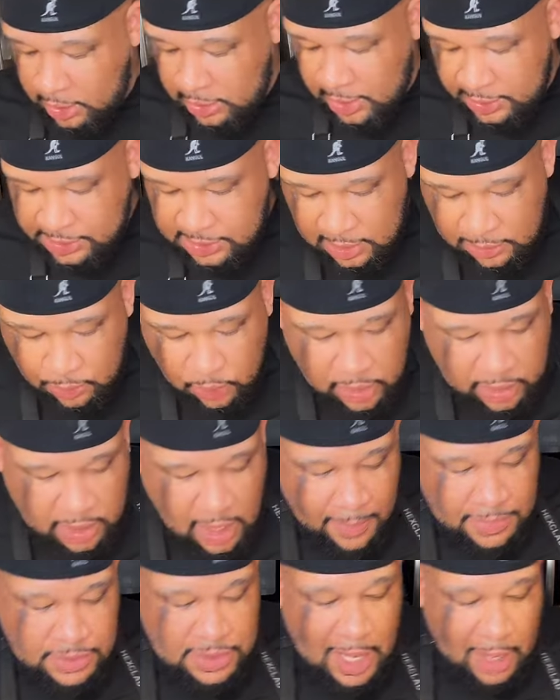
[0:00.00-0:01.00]
But listen, when
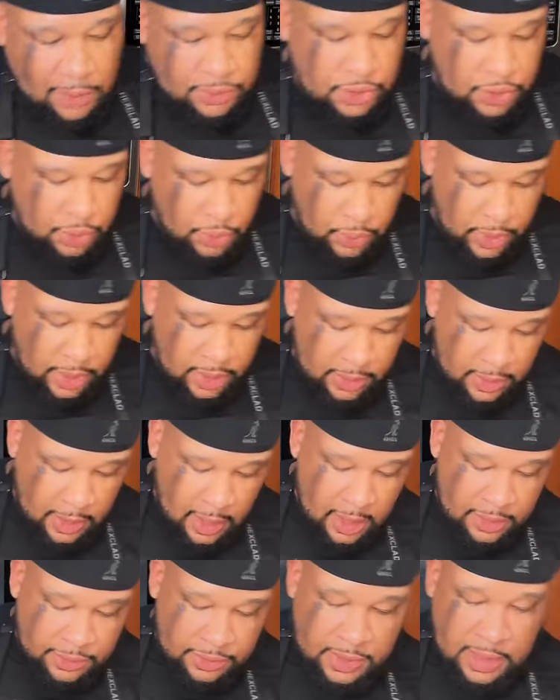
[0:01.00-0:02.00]
it comes down to
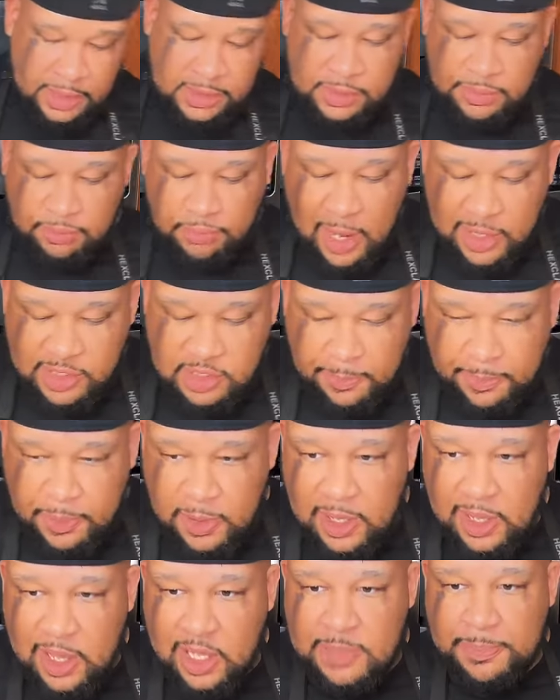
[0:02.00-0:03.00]
it, this
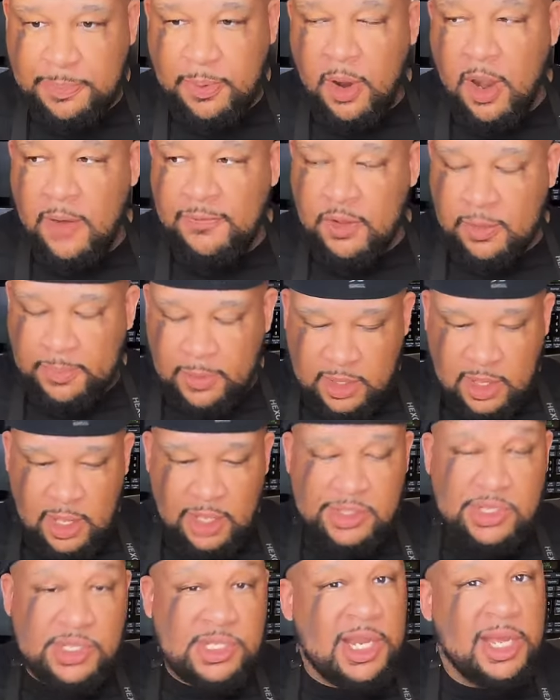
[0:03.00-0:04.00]
recipe is perfect
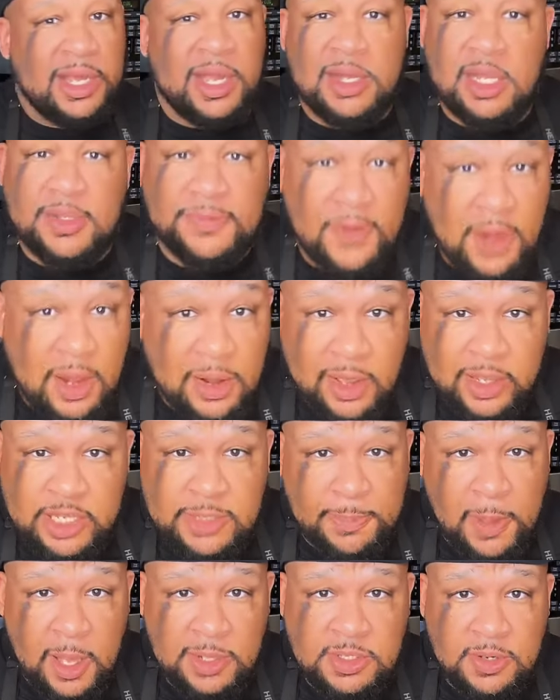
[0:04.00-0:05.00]
because chicken is very
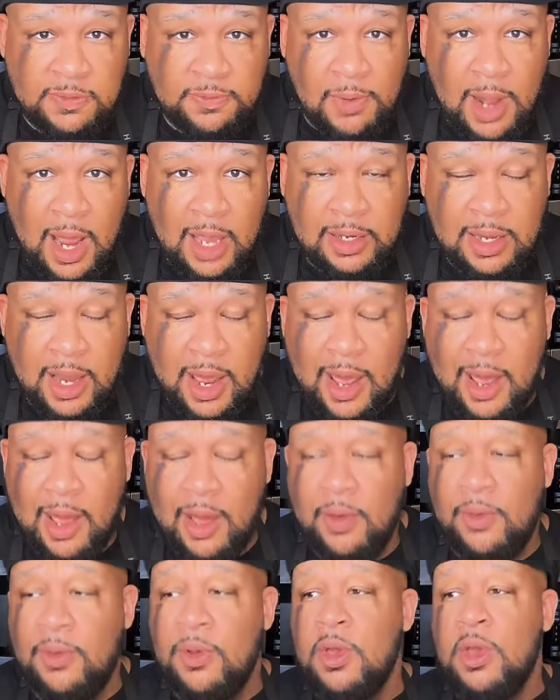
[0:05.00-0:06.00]
expensive right
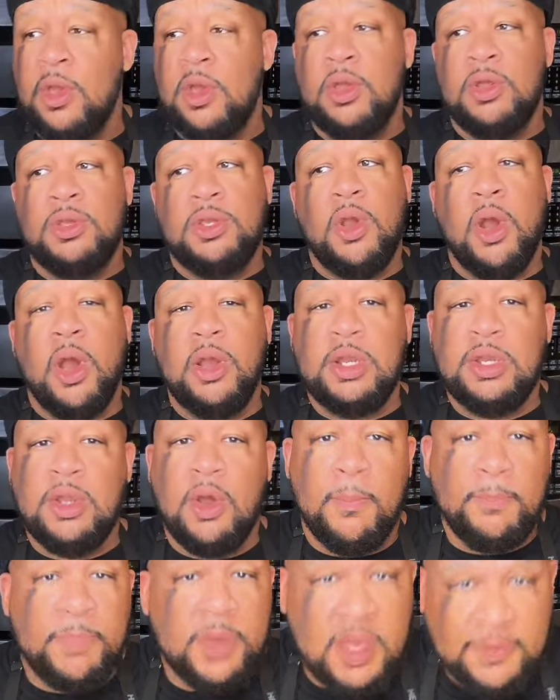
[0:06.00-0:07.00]
now. You already
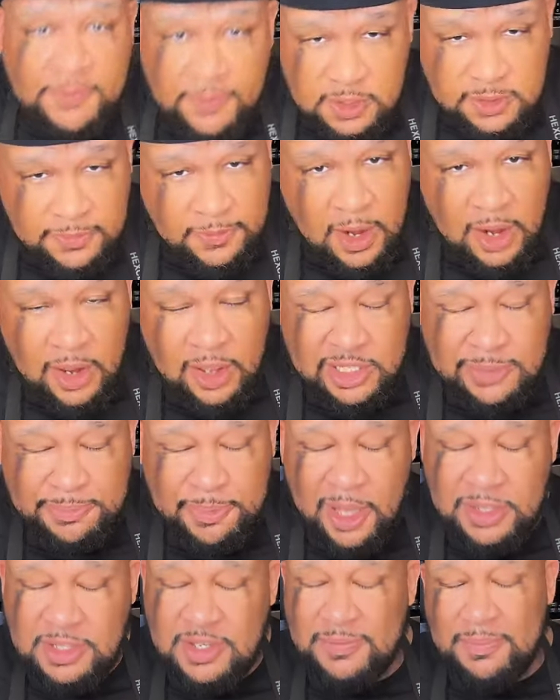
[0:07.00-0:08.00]
know beef is very
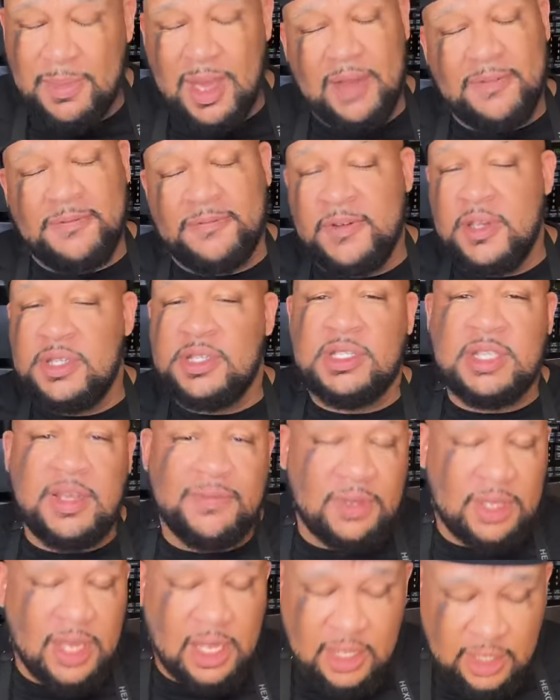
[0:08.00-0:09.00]
expensive. Man, fish is
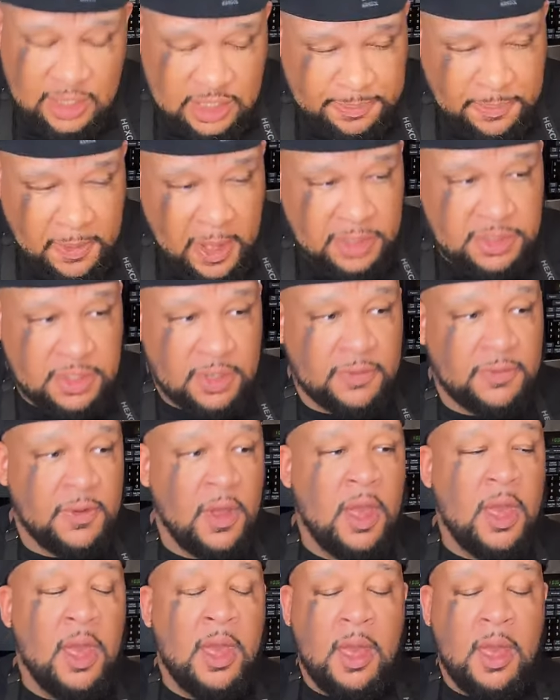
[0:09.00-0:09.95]
even getting expensive.